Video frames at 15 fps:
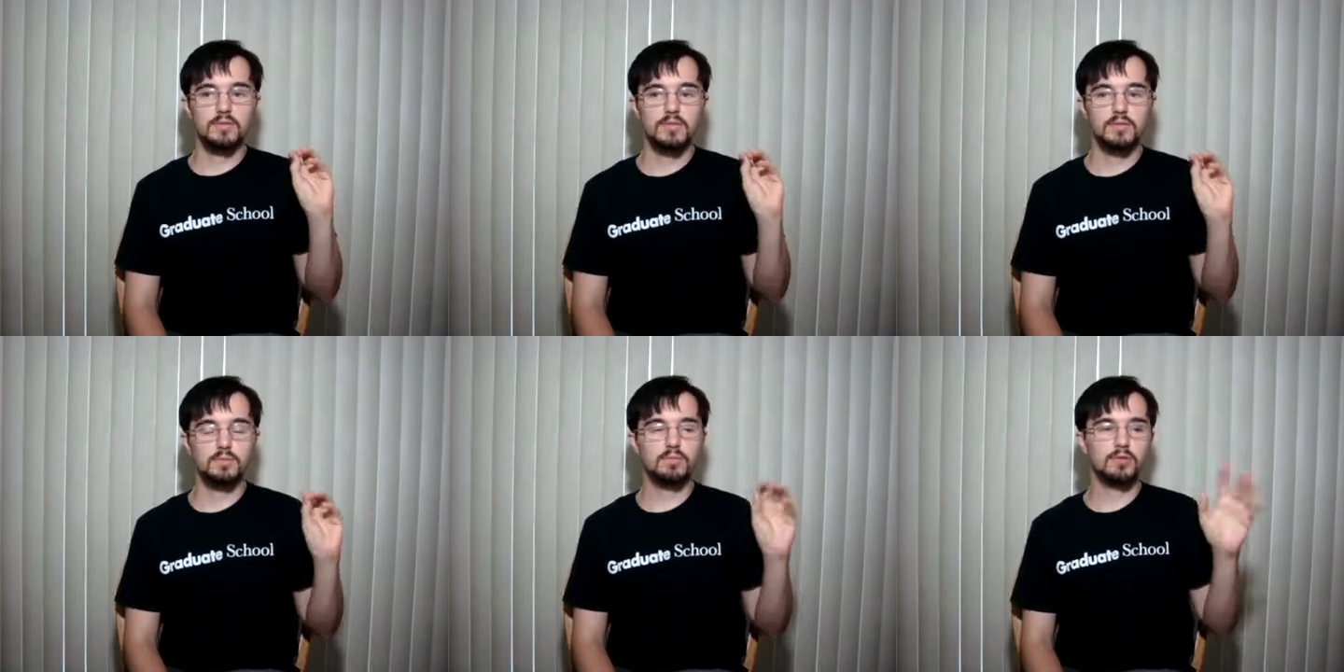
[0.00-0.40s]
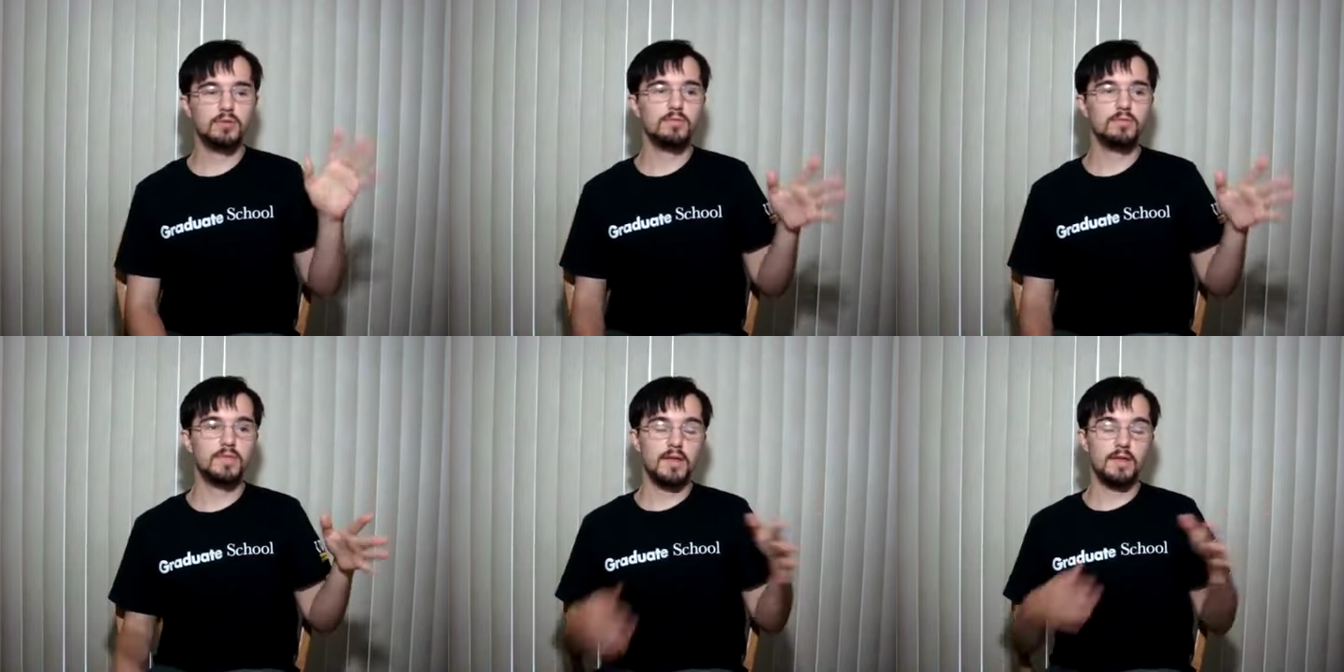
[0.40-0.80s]
to
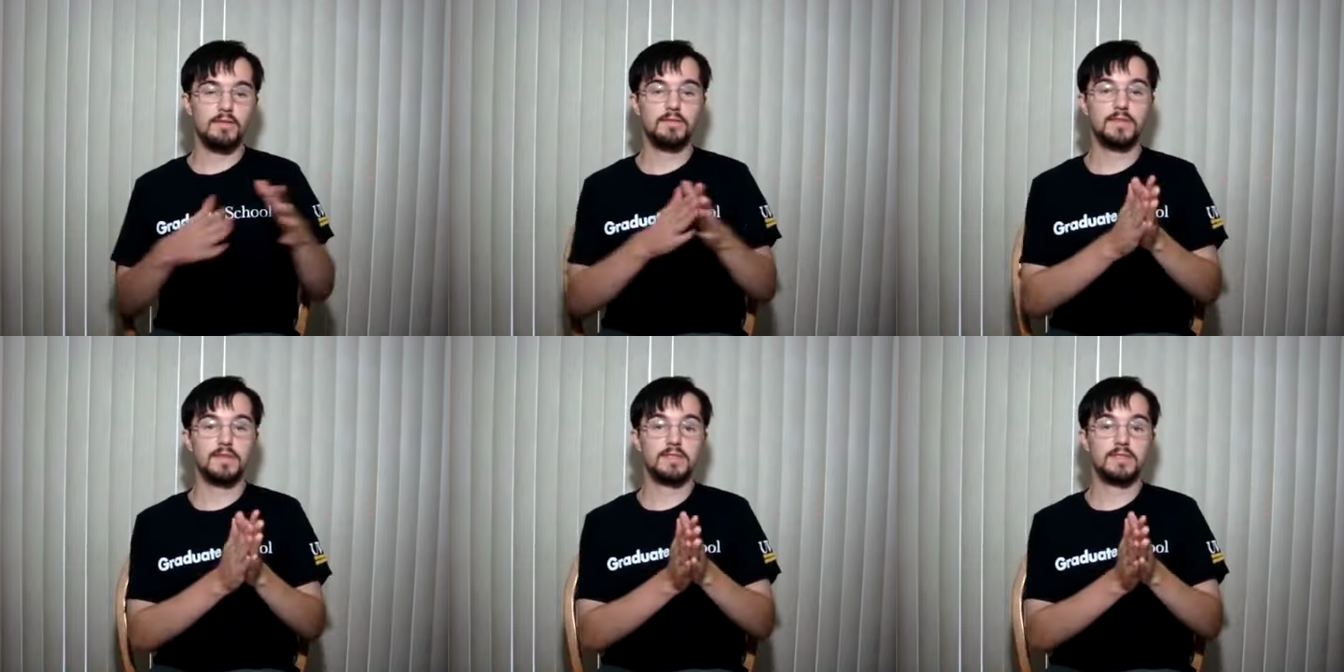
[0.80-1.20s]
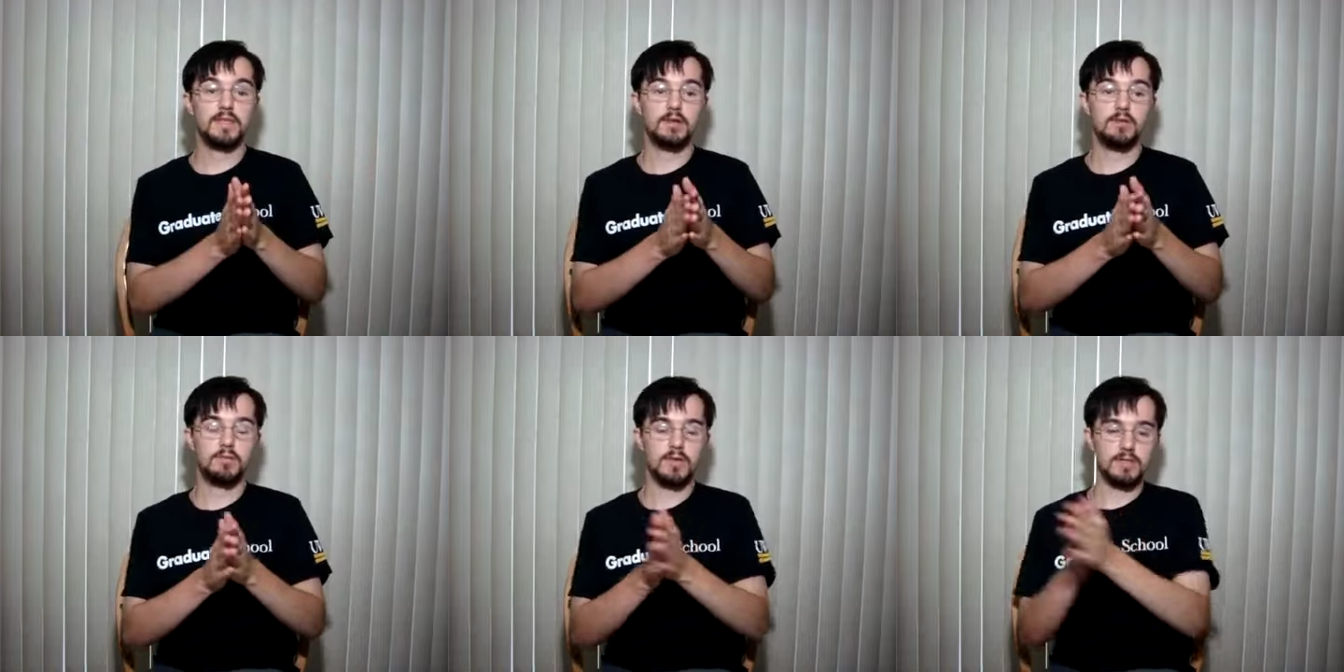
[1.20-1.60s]
prove that if the
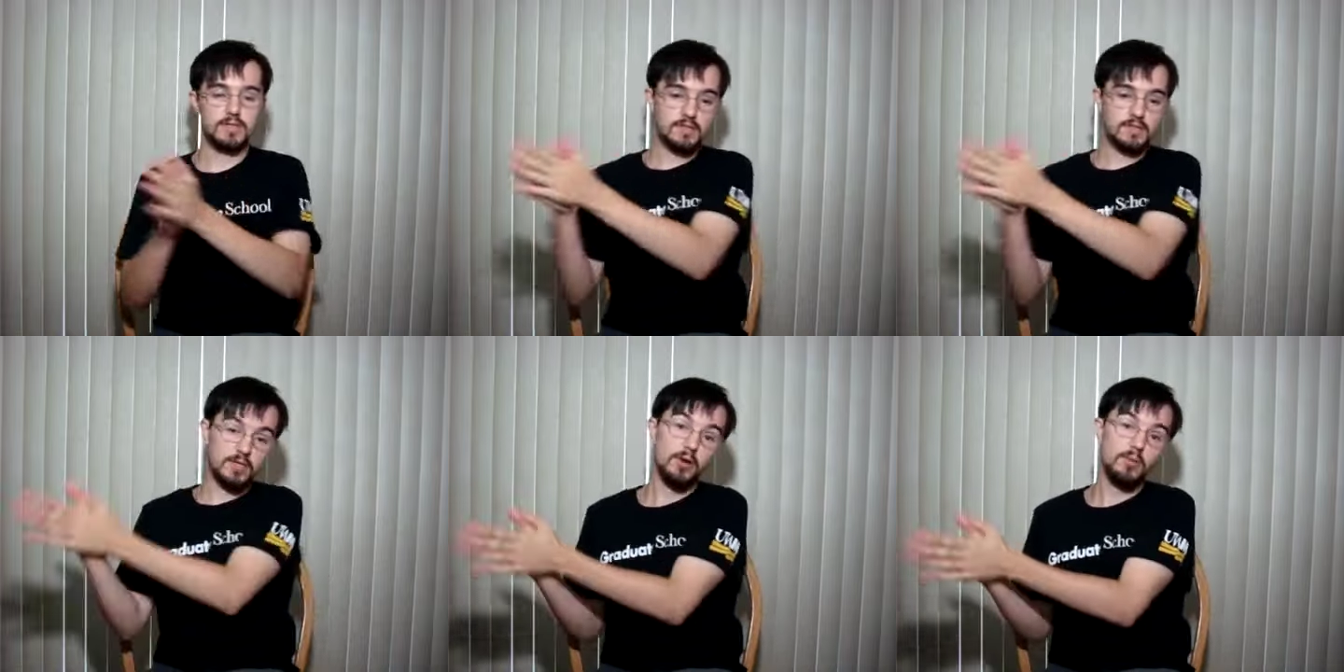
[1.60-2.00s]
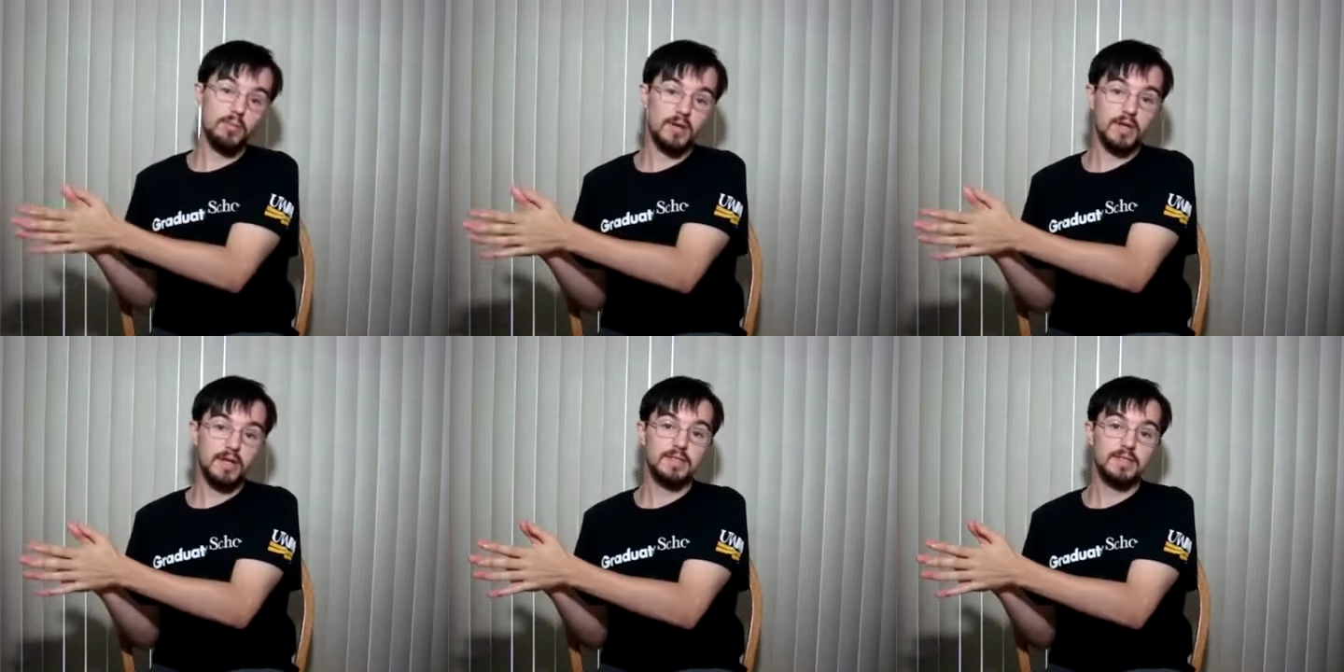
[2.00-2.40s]
sequence
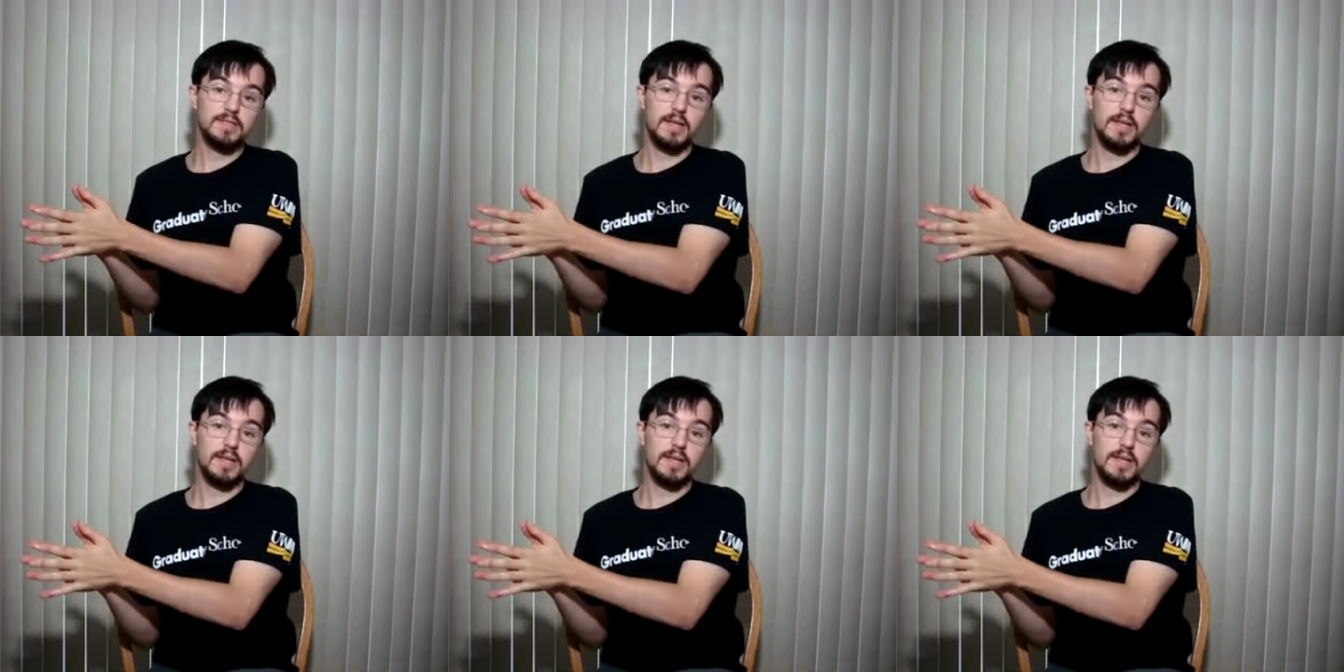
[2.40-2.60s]
terminates